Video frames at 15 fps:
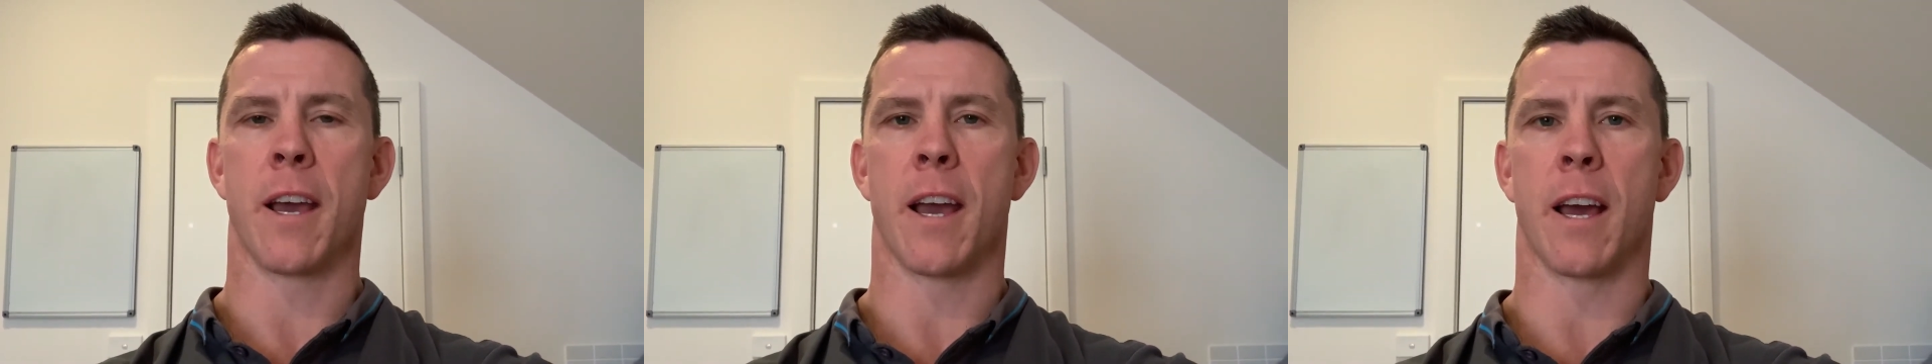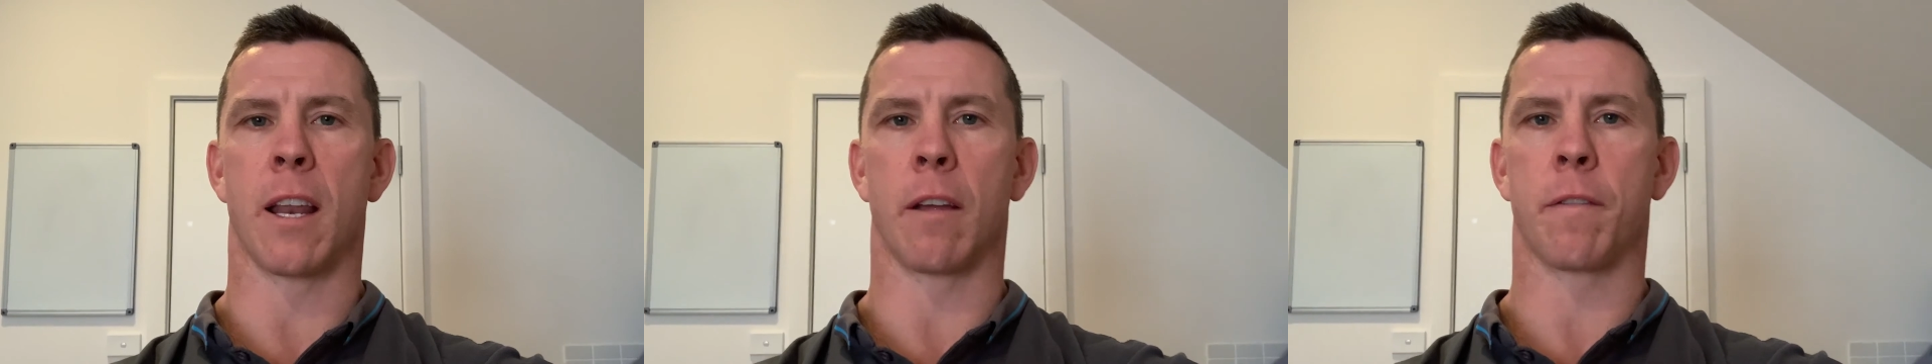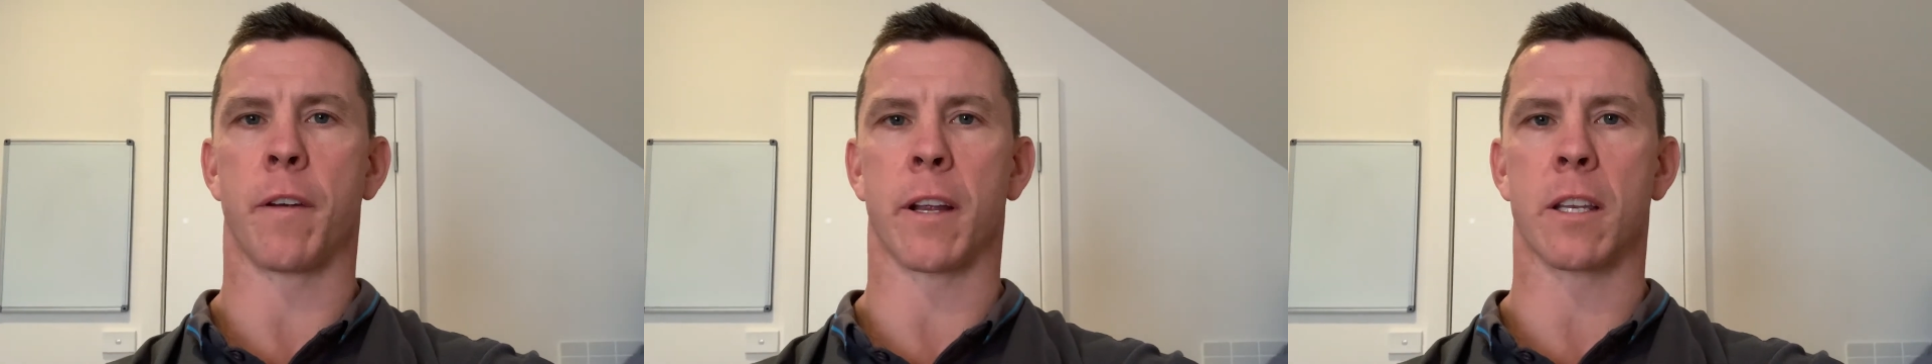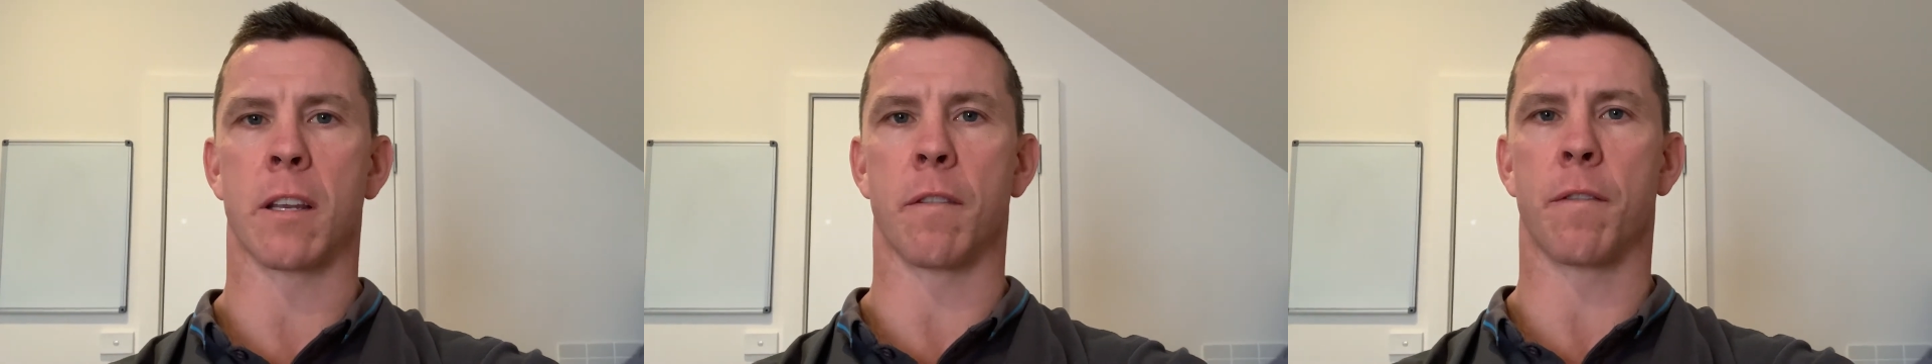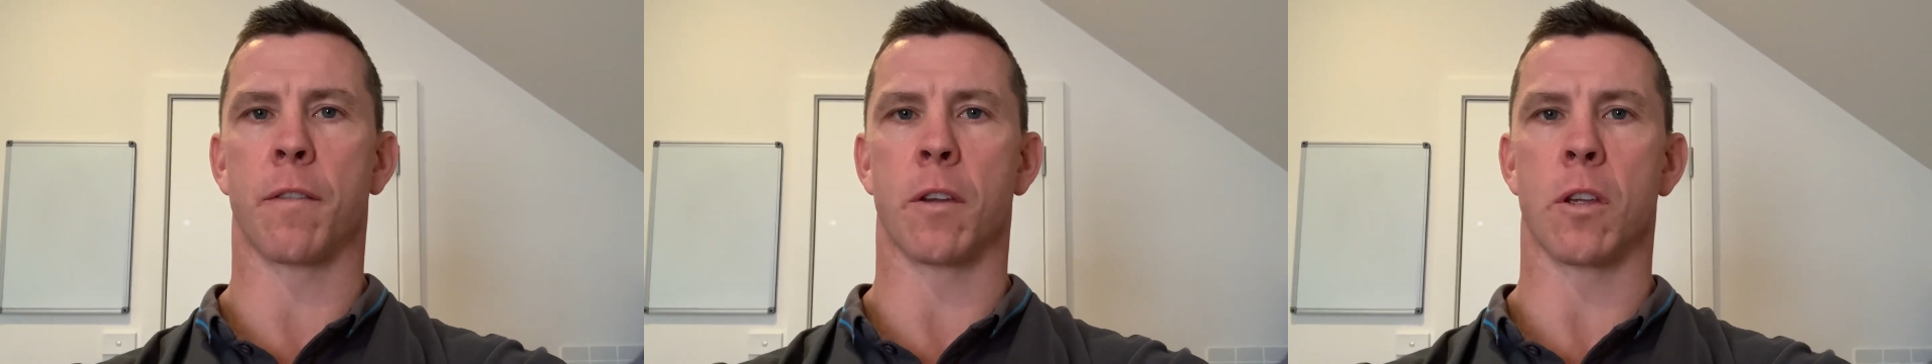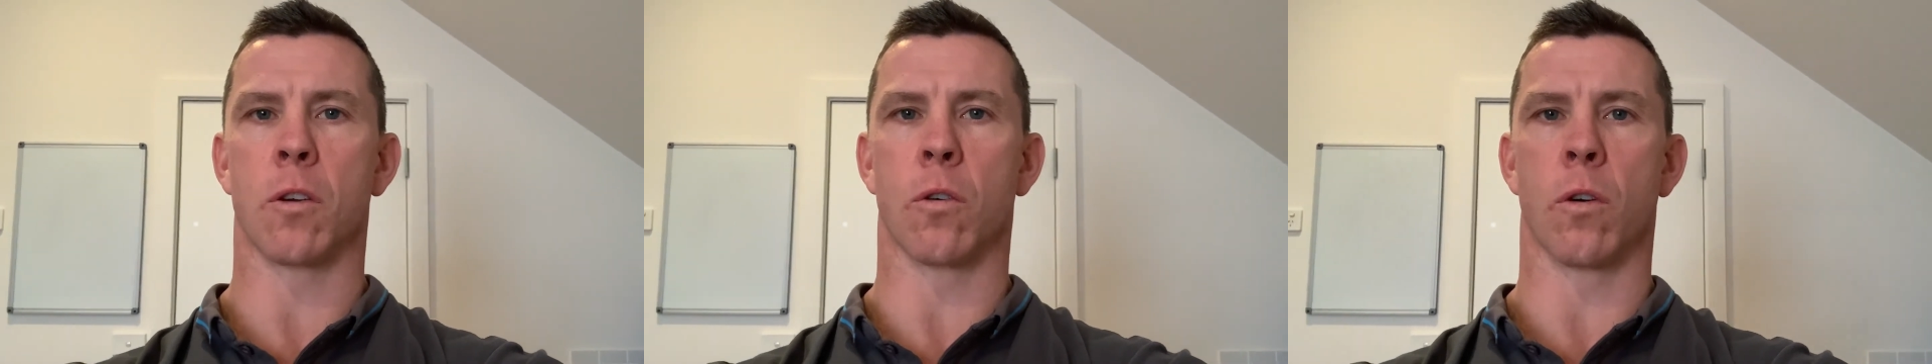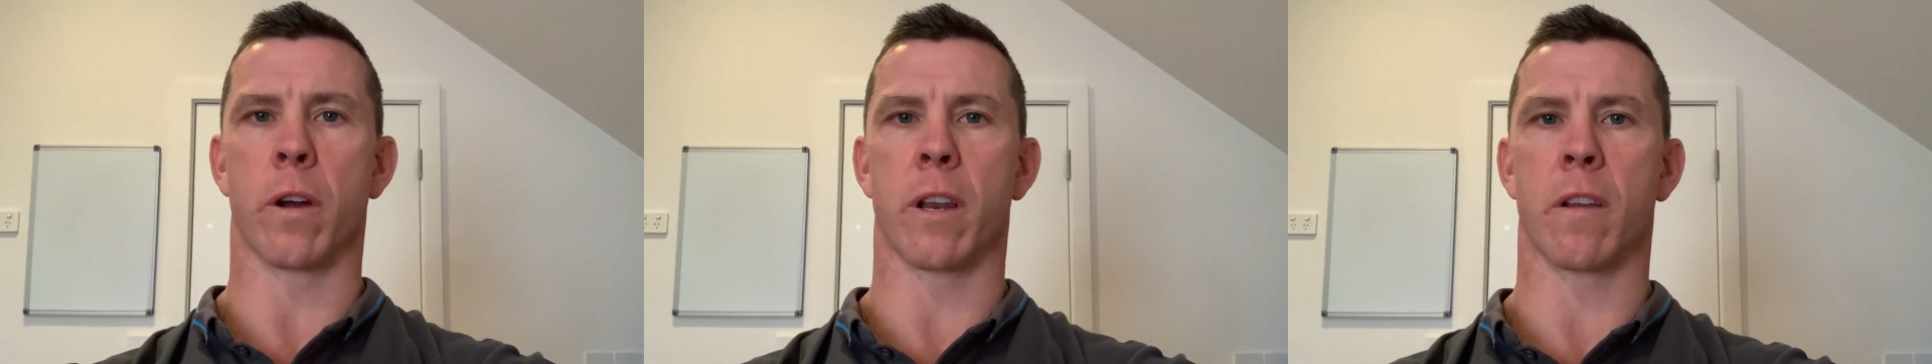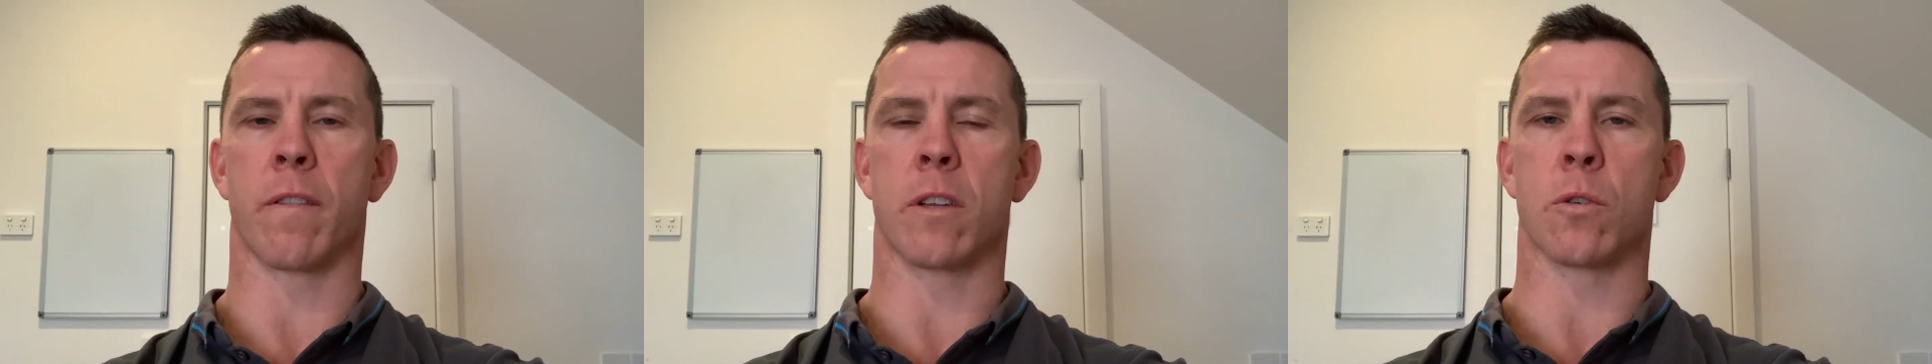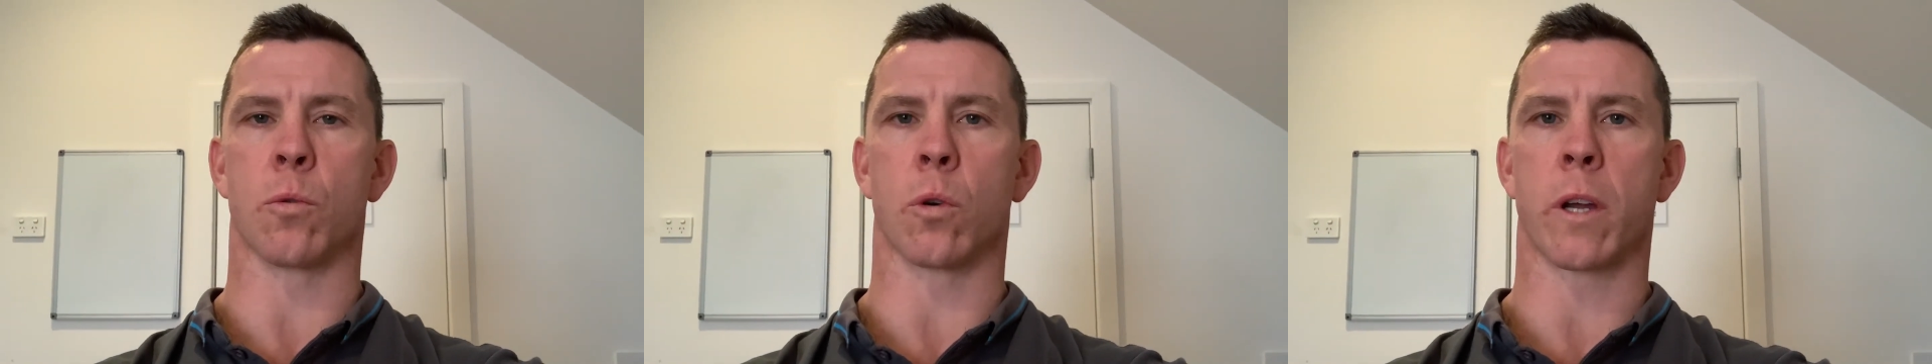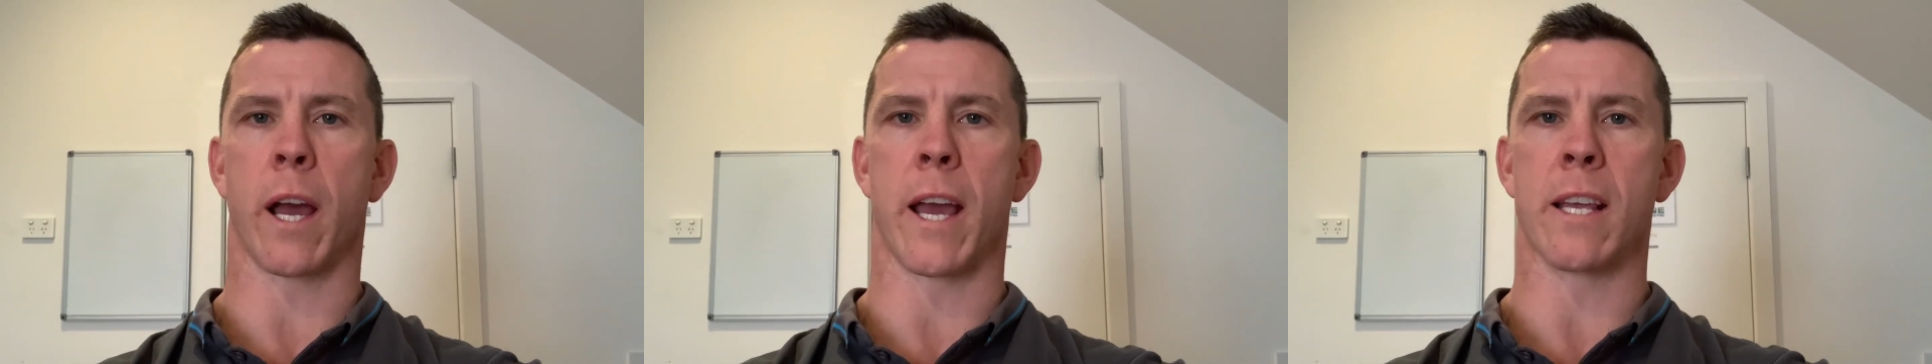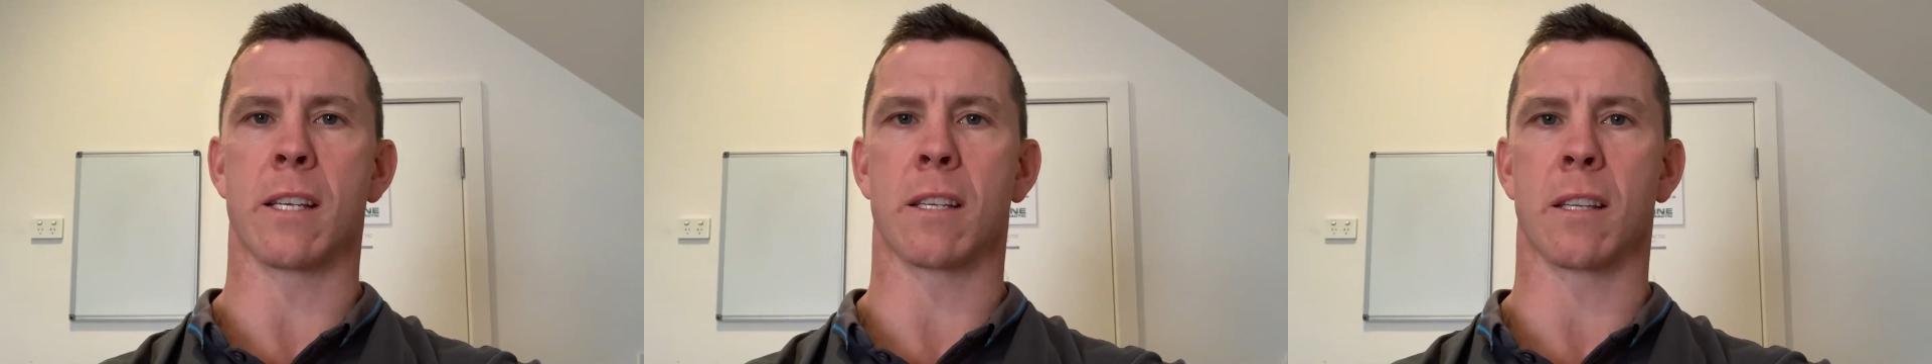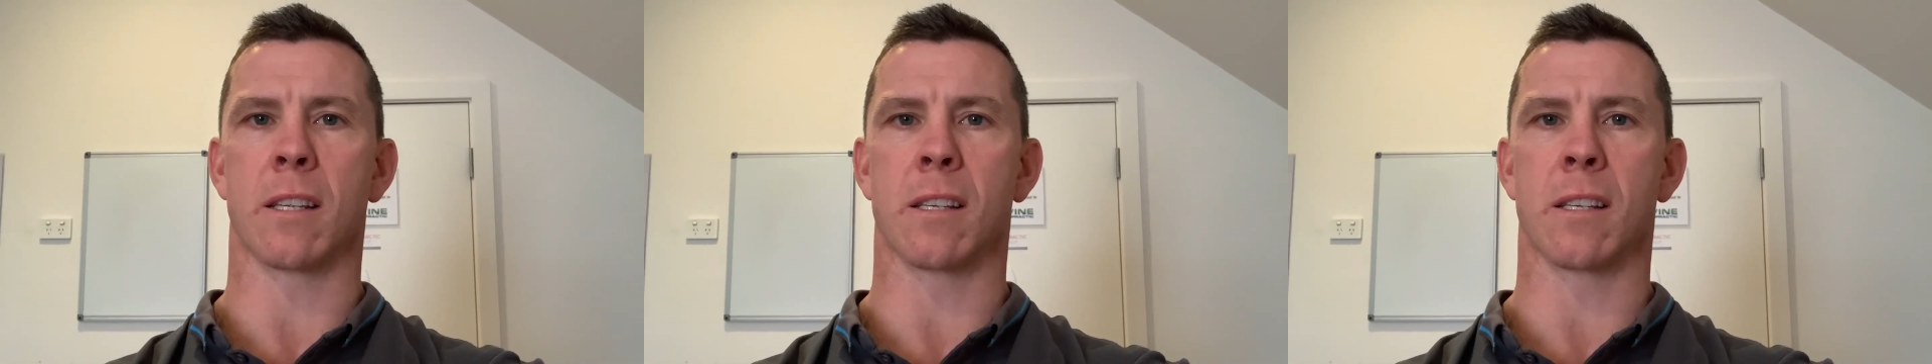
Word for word: and effective for your individual case.